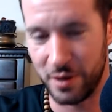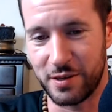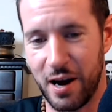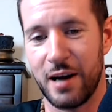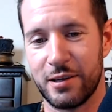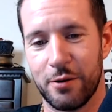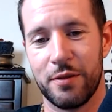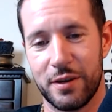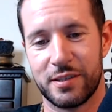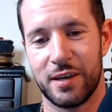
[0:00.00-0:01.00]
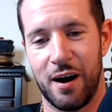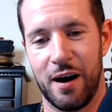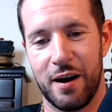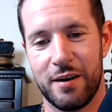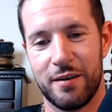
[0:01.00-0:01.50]
these guys on this
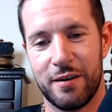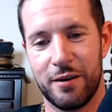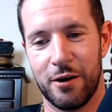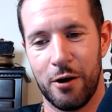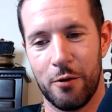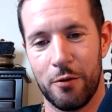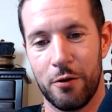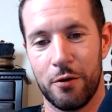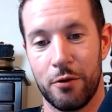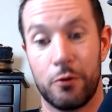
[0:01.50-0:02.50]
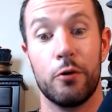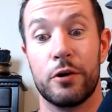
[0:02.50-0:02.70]
side, the